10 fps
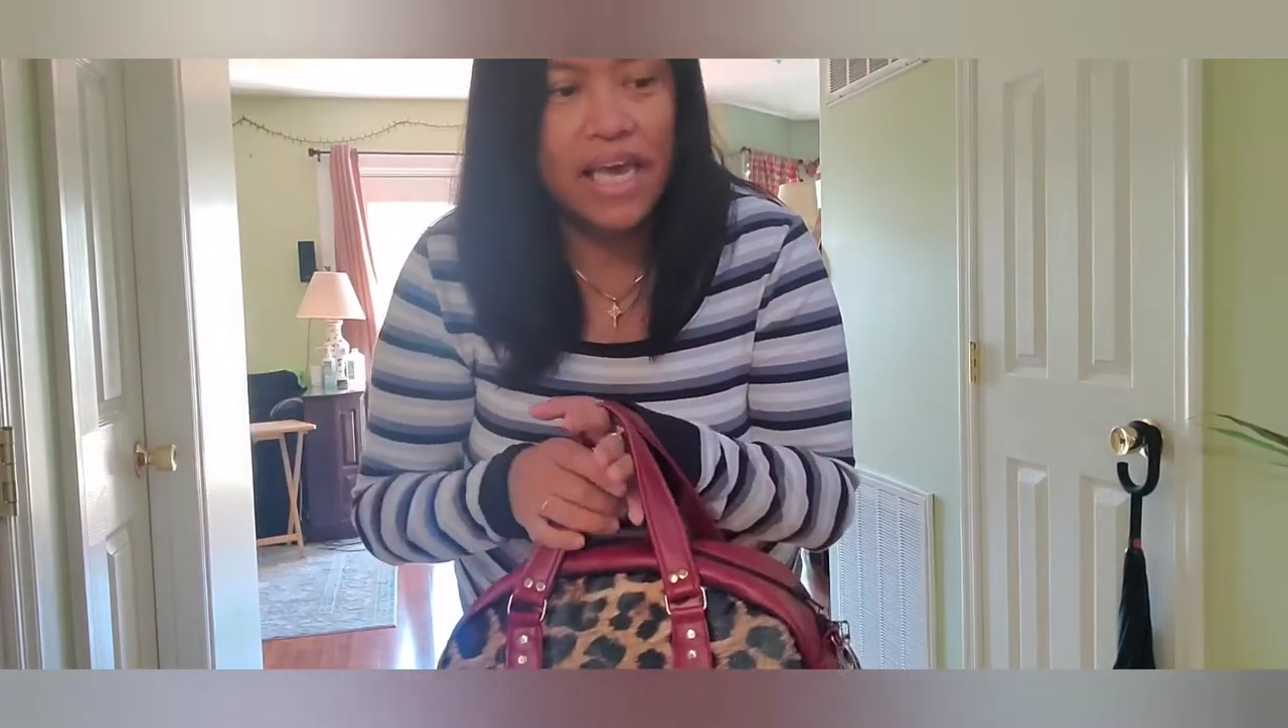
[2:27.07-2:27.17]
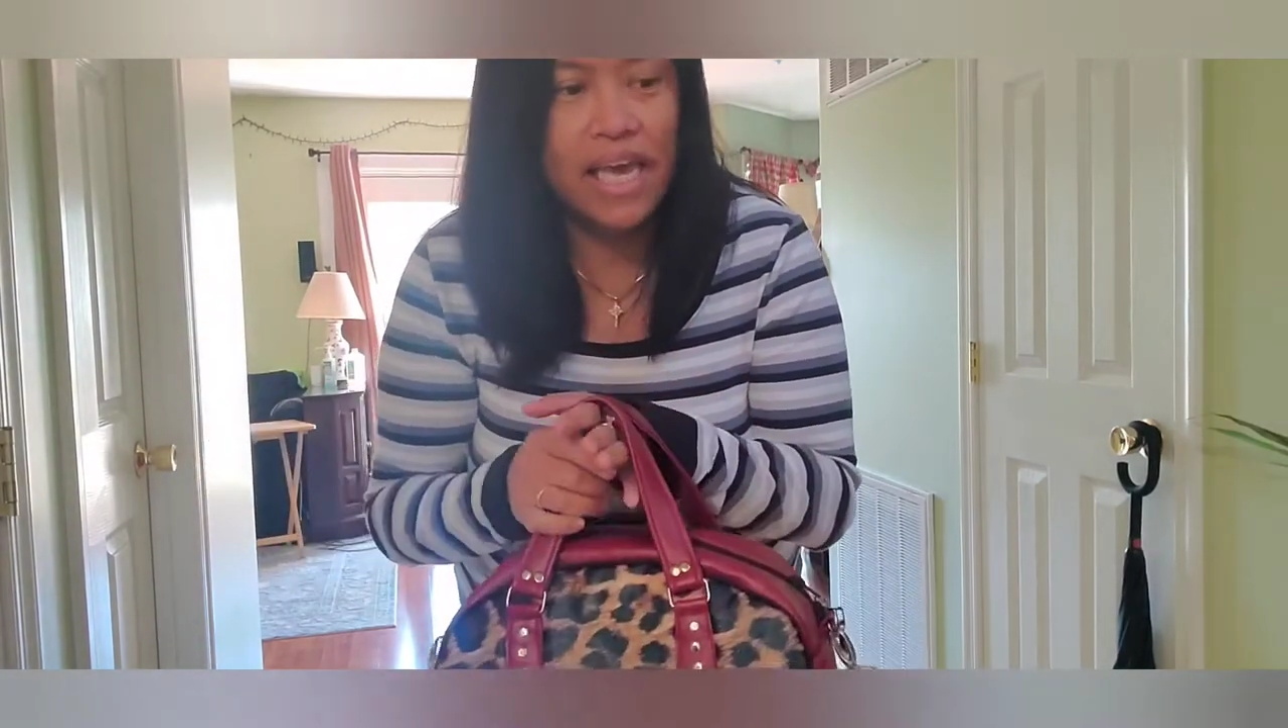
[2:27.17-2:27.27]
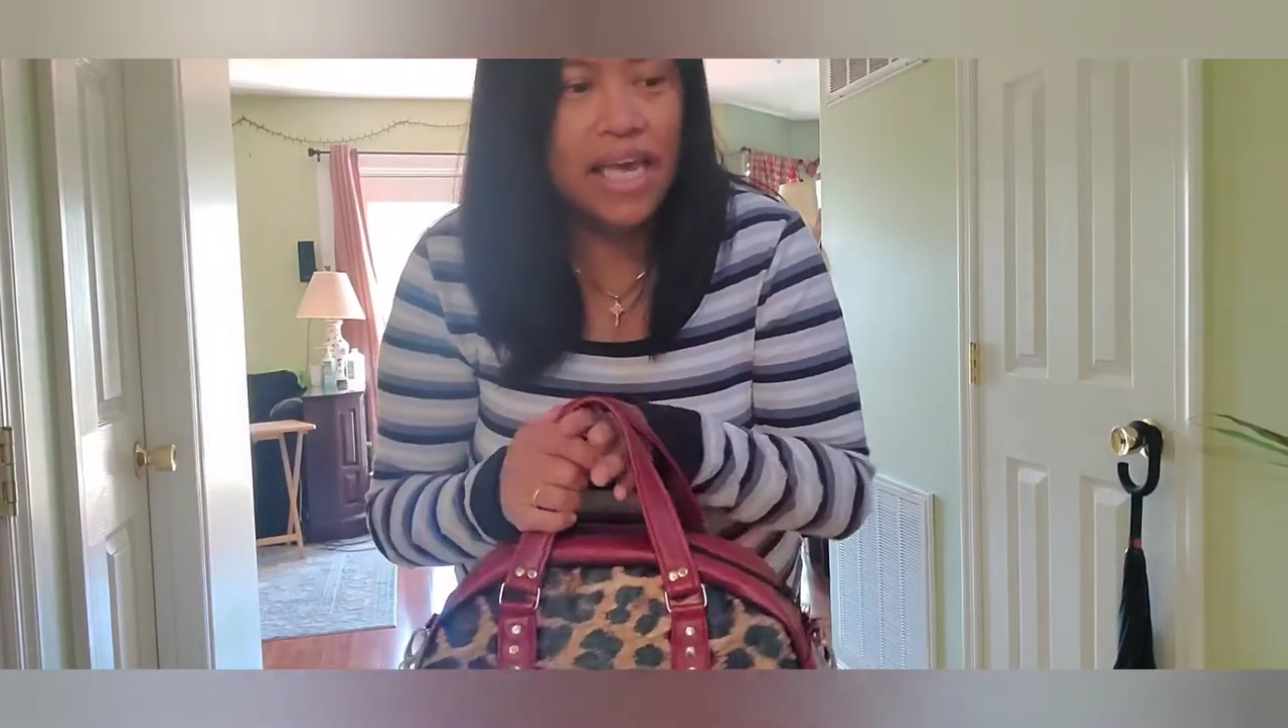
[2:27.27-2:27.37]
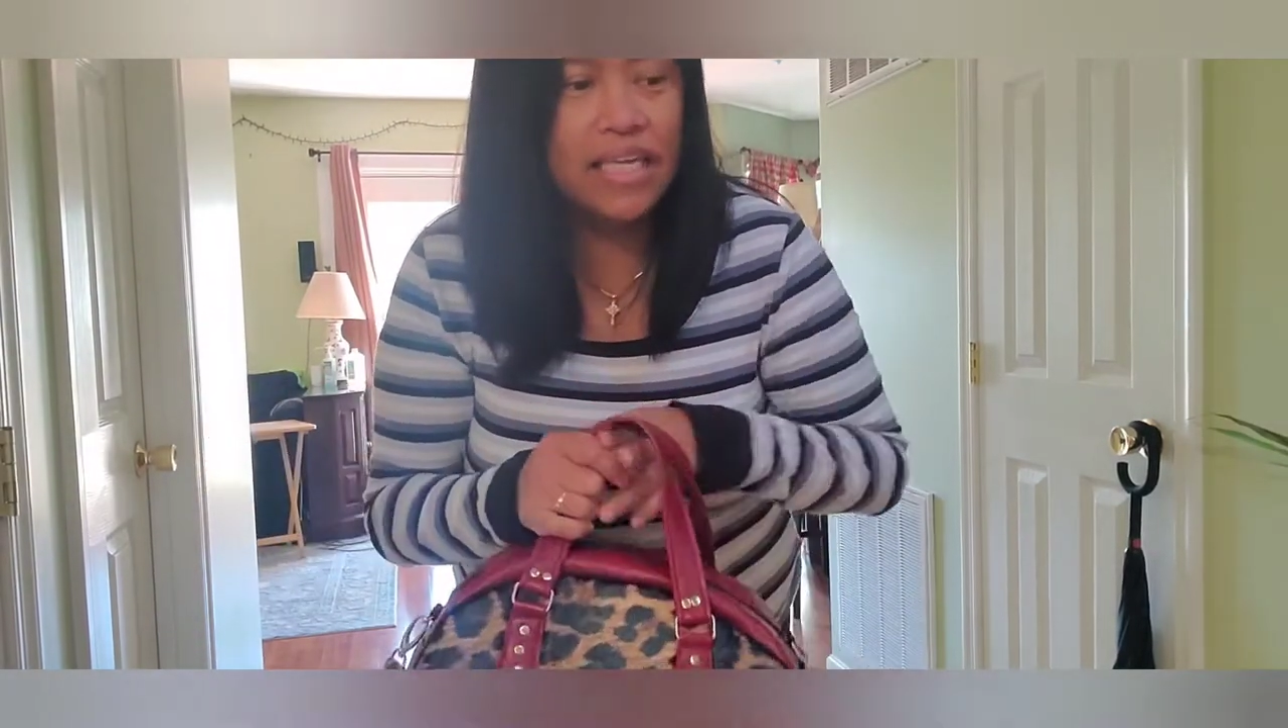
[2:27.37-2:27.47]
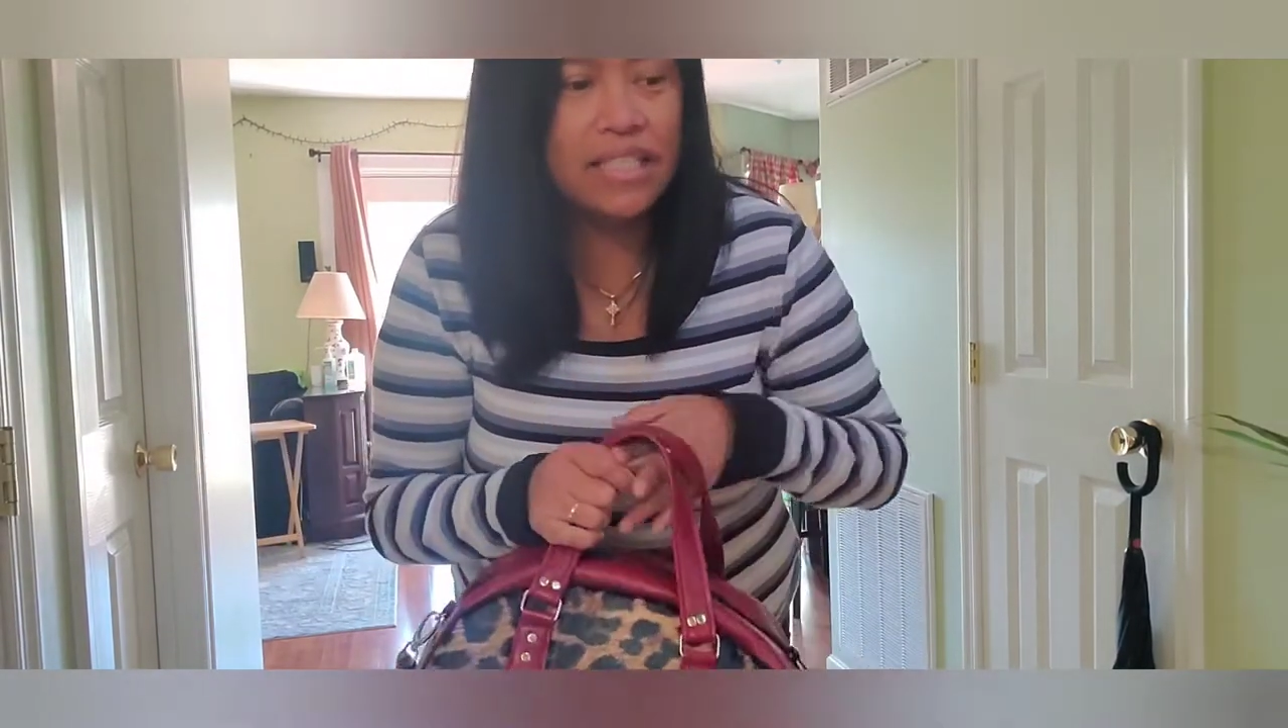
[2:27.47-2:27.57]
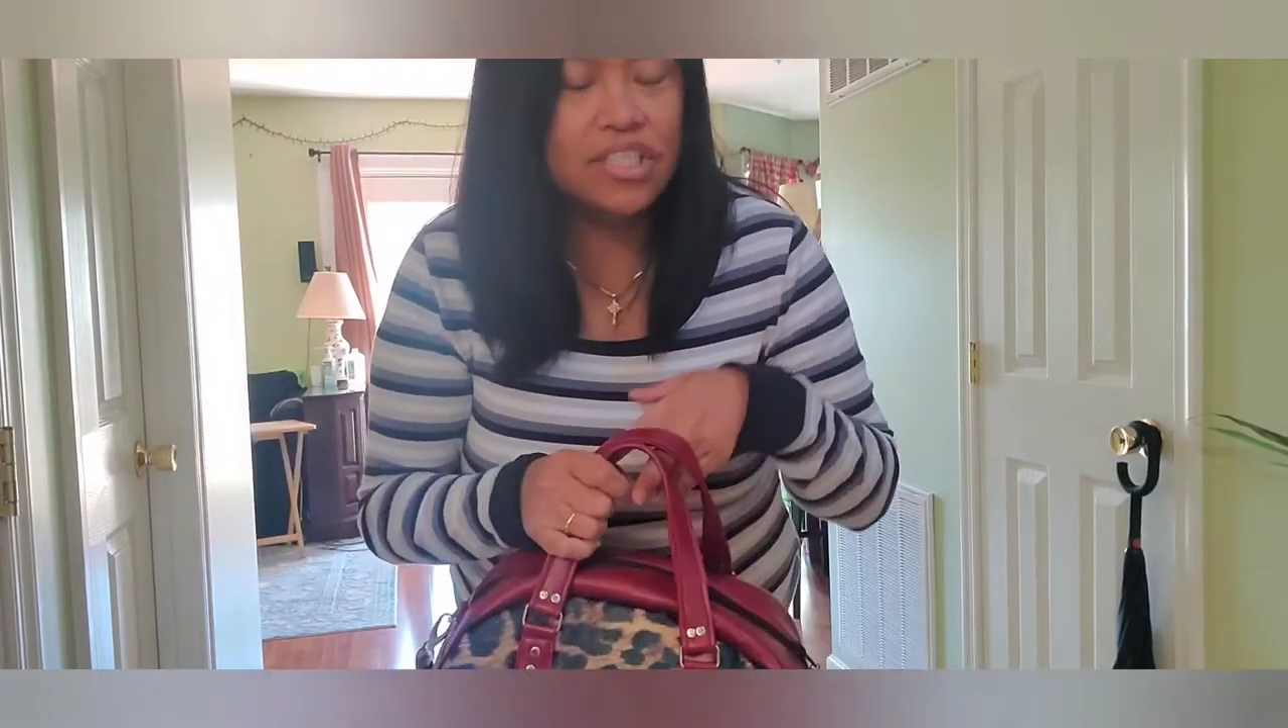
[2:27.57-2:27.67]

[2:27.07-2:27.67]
and